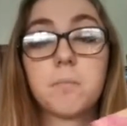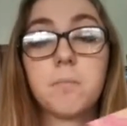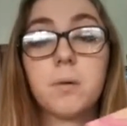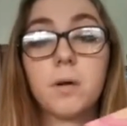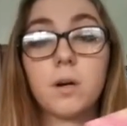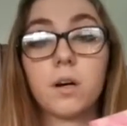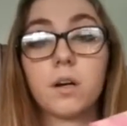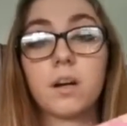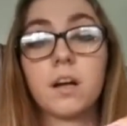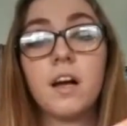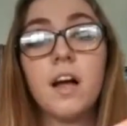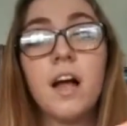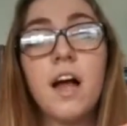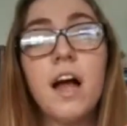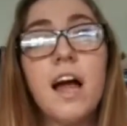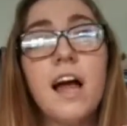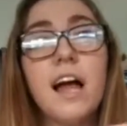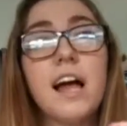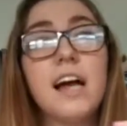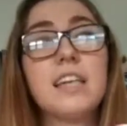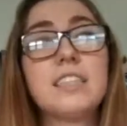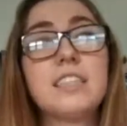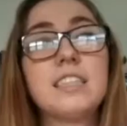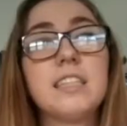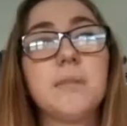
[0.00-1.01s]
book,
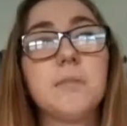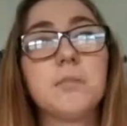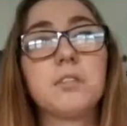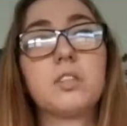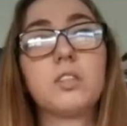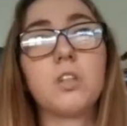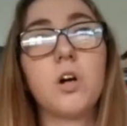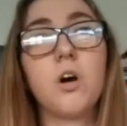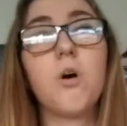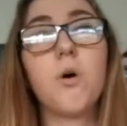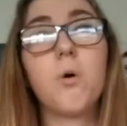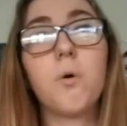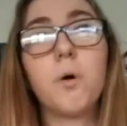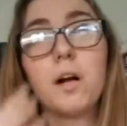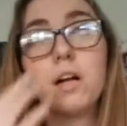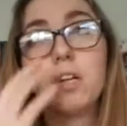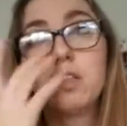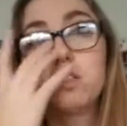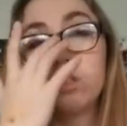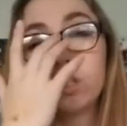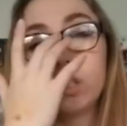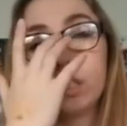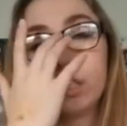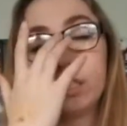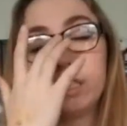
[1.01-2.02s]
it seemed so
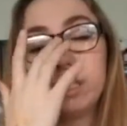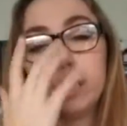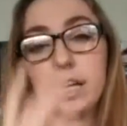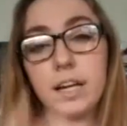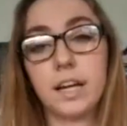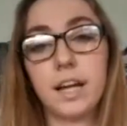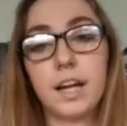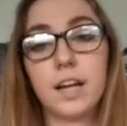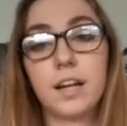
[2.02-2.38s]
interesting.